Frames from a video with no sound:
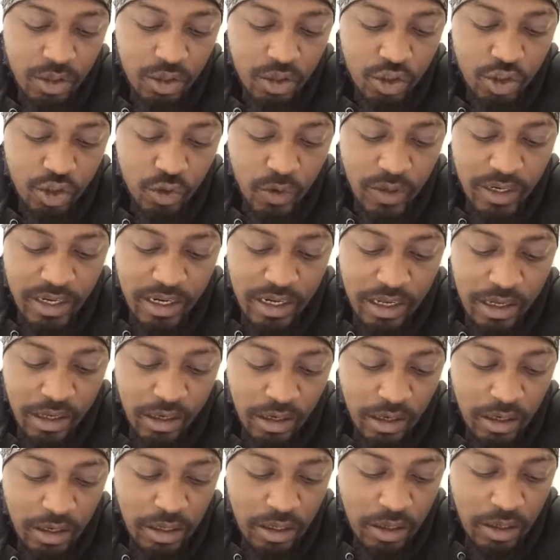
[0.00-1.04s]

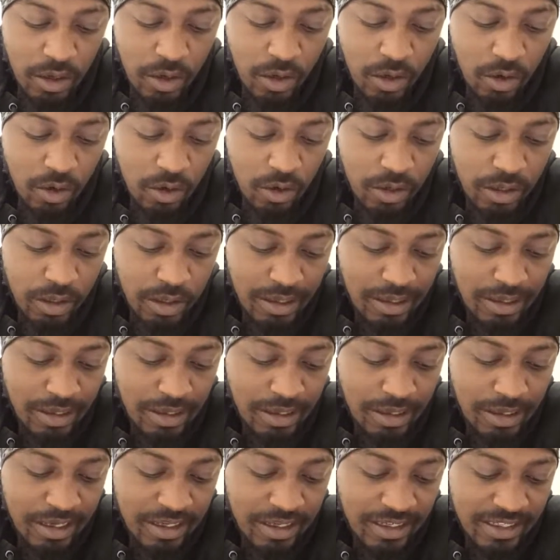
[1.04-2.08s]
Johanan, called
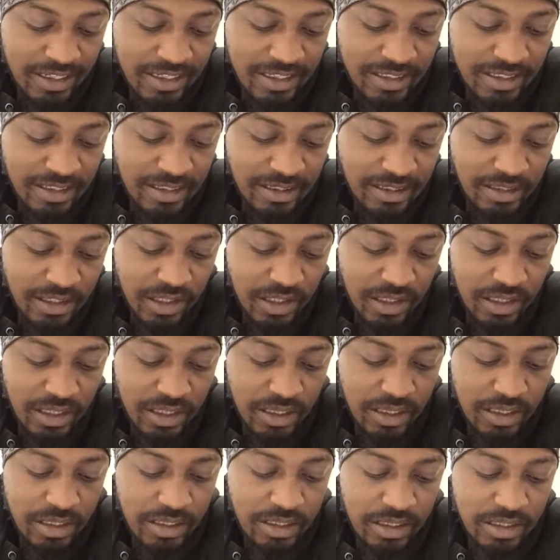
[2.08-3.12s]
Cadiz;
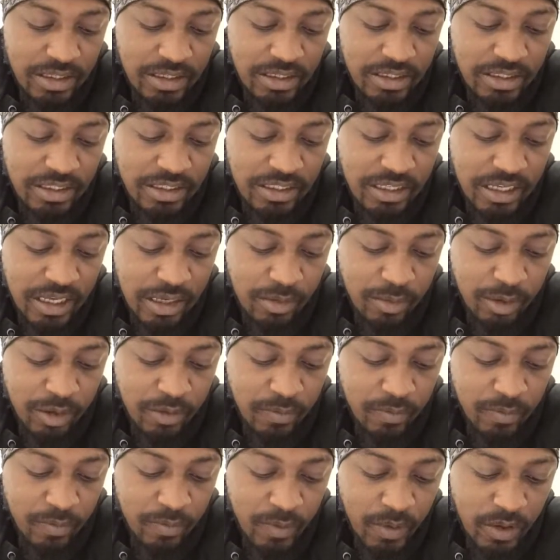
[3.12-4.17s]

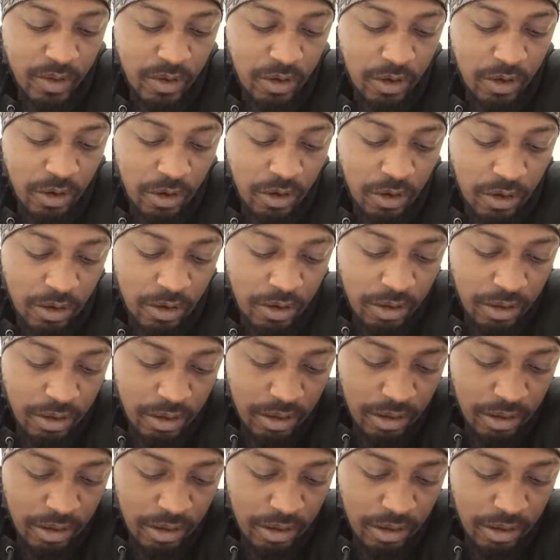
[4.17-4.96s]
Simon, called